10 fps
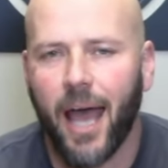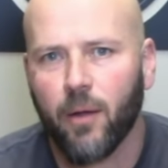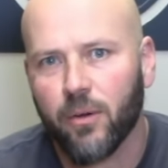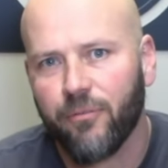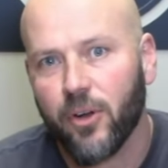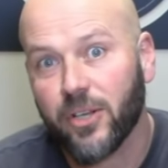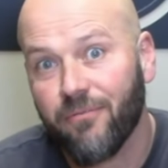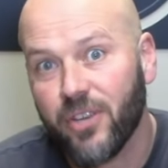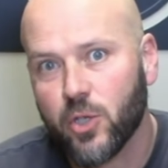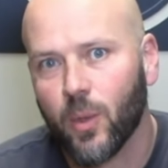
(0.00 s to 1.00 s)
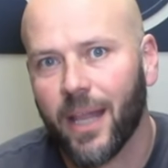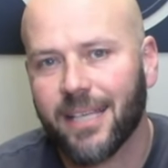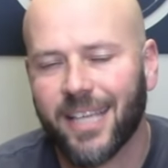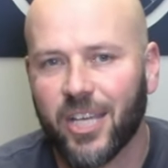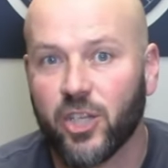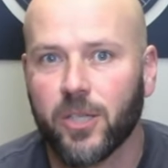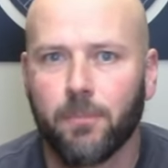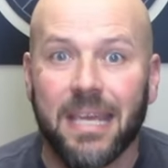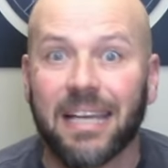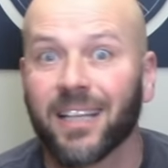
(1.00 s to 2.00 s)
I referred to visualization as
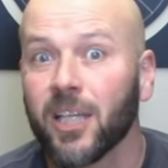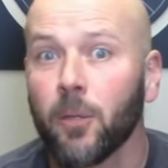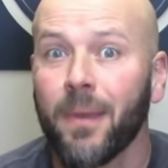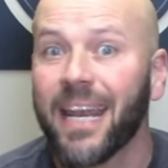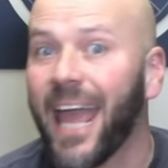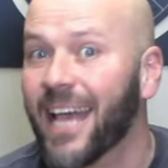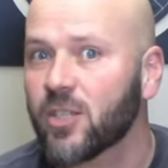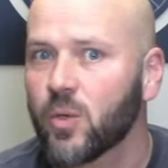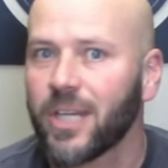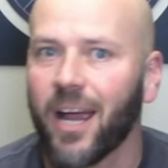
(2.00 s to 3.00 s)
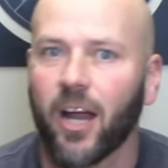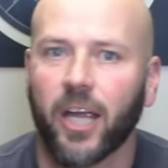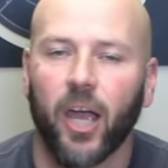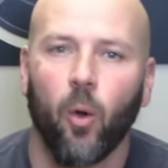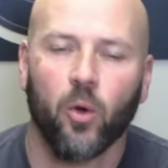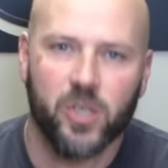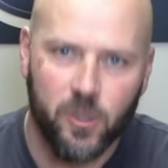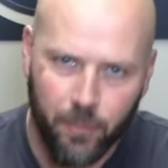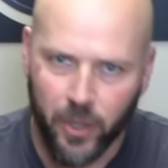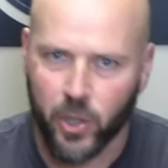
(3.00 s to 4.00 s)
being a little bit esoteric or
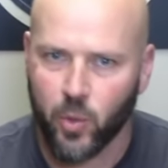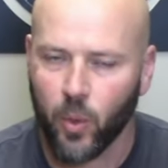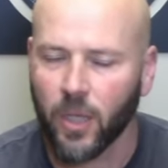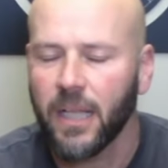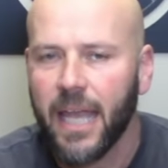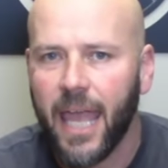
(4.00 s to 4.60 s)
spiritual.